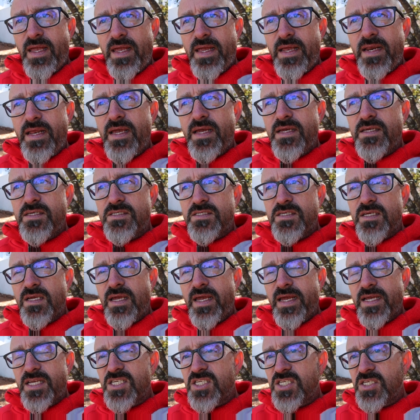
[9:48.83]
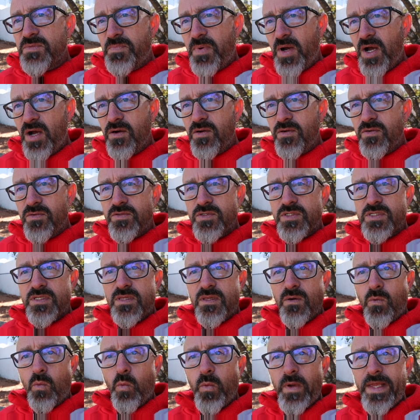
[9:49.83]
It has
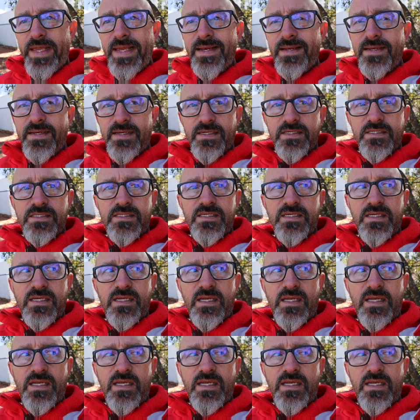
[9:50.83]
exposed the weakness